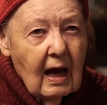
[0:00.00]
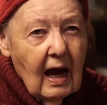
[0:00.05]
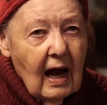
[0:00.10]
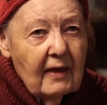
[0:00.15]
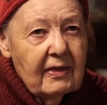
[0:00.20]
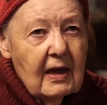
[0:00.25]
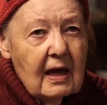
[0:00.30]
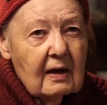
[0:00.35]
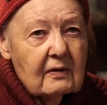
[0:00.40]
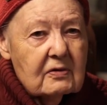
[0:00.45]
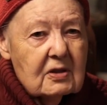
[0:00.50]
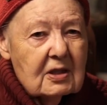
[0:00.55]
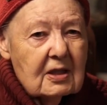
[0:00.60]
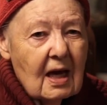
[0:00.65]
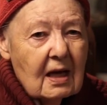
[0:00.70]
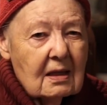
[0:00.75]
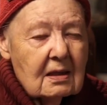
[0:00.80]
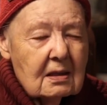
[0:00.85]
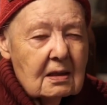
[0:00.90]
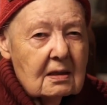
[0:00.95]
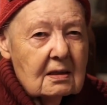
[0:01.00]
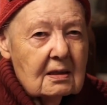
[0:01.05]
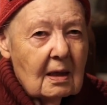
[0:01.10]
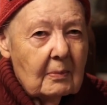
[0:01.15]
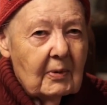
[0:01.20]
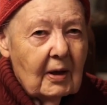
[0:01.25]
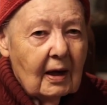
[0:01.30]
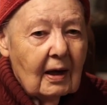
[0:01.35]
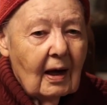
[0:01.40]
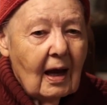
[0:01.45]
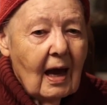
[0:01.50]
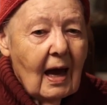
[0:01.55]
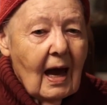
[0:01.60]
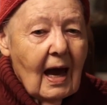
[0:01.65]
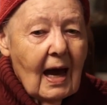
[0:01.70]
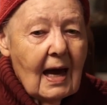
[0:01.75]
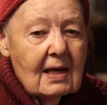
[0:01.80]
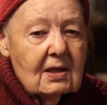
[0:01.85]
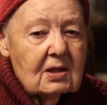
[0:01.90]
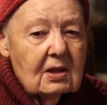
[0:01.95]
I think of sex as something that
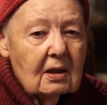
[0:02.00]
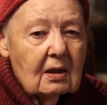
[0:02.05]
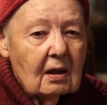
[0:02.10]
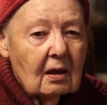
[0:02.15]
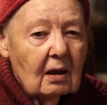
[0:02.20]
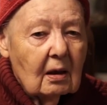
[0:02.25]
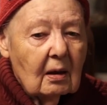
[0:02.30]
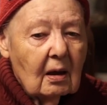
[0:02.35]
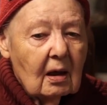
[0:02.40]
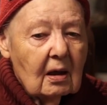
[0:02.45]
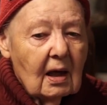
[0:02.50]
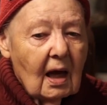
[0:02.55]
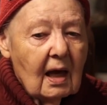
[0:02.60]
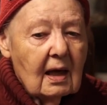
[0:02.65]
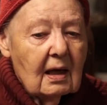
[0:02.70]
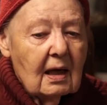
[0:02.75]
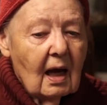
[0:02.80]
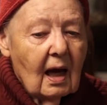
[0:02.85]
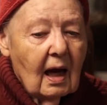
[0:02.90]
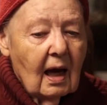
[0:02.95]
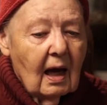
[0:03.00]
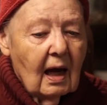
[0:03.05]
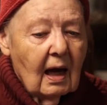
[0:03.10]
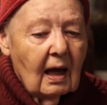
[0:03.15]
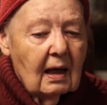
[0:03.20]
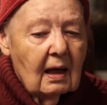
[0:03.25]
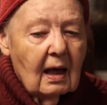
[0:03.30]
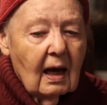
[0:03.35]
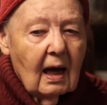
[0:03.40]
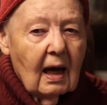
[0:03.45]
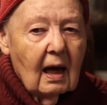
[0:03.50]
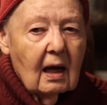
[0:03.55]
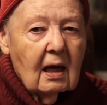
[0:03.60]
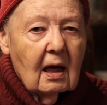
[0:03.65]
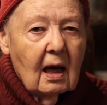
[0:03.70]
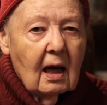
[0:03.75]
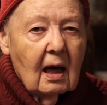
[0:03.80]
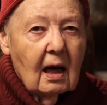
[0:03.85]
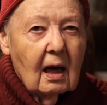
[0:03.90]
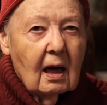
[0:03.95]
has a an, a, a,
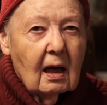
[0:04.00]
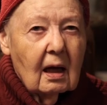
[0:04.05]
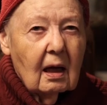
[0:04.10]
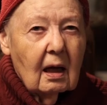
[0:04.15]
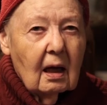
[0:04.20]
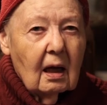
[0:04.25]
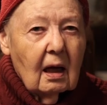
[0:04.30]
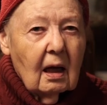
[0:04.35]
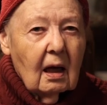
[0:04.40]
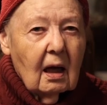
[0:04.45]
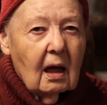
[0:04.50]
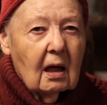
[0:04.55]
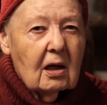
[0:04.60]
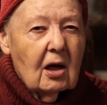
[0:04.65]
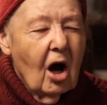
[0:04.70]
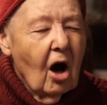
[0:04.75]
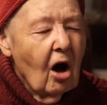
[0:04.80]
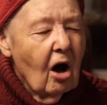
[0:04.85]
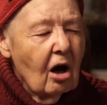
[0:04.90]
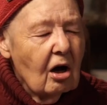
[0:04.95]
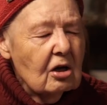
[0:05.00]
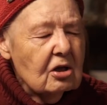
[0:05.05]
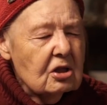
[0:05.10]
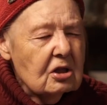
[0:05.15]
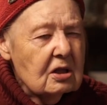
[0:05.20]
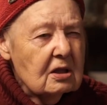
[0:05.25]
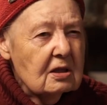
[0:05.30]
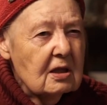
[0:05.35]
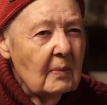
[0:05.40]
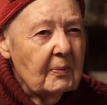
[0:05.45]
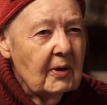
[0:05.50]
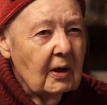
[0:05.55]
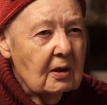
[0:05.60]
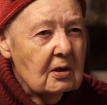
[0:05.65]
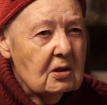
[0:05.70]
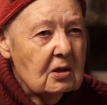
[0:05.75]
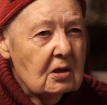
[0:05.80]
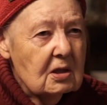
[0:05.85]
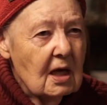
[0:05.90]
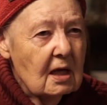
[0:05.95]
a, a cause, something
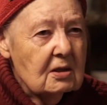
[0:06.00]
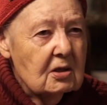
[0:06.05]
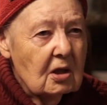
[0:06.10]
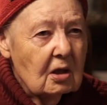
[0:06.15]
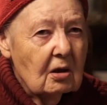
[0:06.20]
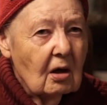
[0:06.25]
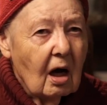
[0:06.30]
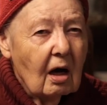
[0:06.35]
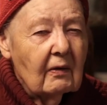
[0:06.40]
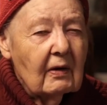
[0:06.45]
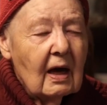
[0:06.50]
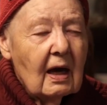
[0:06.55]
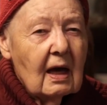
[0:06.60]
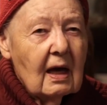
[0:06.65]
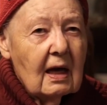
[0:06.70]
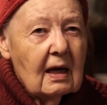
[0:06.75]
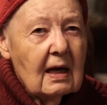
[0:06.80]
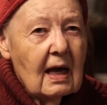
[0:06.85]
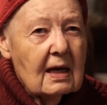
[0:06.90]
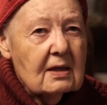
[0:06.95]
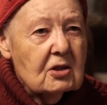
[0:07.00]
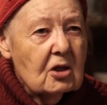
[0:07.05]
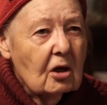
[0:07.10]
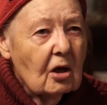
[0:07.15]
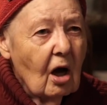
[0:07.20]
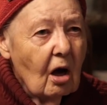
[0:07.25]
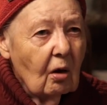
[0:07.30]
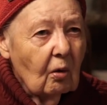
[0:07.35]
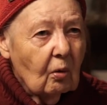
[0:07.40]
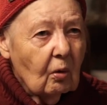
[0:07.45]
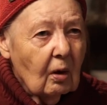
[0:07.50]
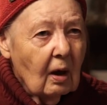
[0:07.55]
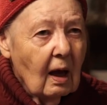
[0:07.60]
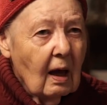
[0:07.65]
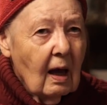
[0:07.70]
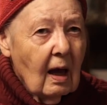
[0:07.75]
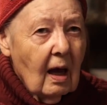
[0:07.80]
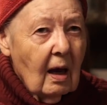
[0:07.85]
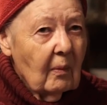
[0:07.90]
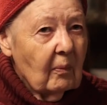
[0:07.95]
that sets it off. It has a goal.
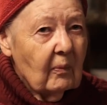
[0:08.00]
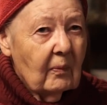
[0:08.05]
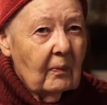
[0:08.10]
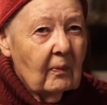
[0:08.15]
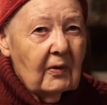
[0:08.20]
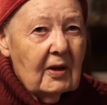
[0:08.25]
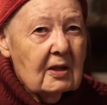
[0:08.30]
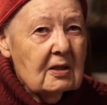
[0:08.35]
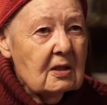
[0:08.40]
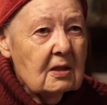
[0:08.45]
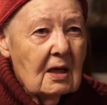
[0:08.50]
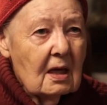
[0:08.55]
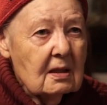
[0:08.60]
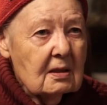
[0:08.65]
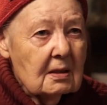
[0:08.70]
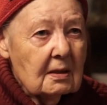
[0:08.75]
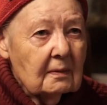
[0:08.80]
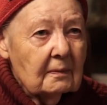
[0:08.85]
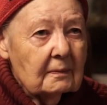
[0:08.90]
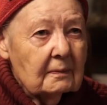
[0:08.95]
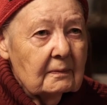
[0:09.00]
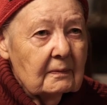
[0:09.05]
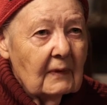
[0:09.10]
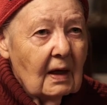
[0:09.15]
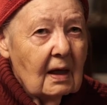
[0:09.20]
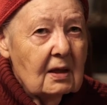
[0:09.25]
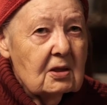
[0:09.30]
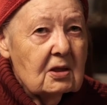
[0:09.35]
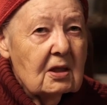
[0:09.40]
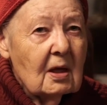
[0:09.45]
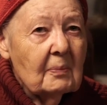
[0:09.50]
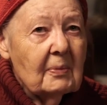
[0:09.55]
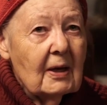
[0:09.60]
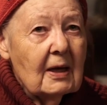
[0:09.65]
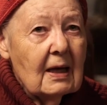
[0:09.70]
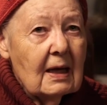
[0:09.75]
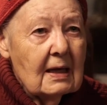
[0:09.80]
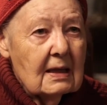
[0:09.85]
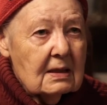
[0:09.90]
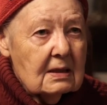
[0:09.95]
This doesn't. It simply
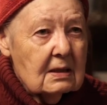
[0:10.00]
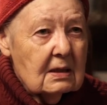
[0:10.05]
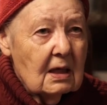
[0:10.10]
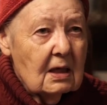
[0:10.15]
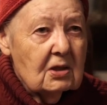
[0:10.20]
is.